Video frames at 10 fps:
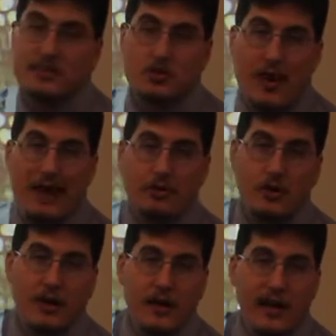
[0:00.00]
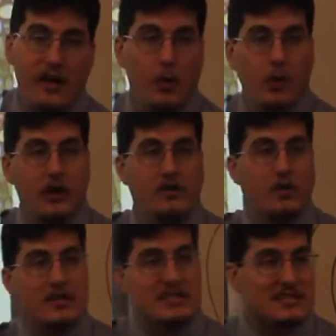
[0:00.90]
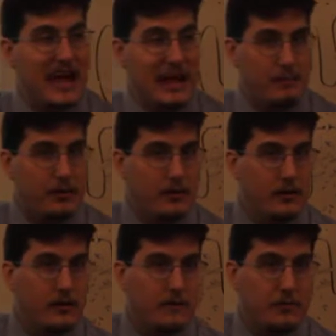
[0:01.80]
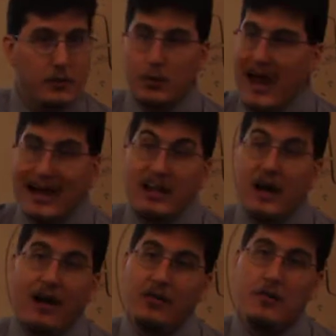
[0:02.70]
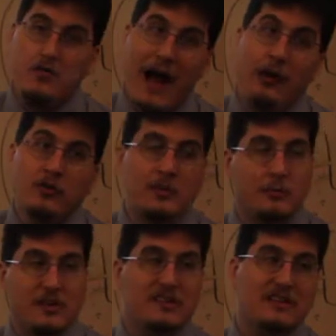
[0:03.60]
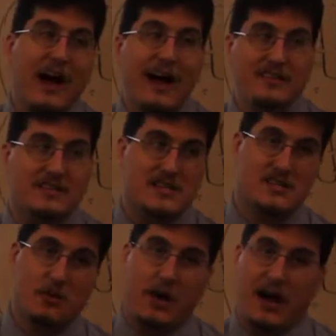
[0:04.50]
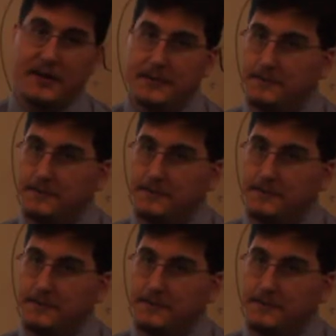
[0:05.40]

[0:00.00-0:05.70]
to travel in order to escape through any other route besides the stomata.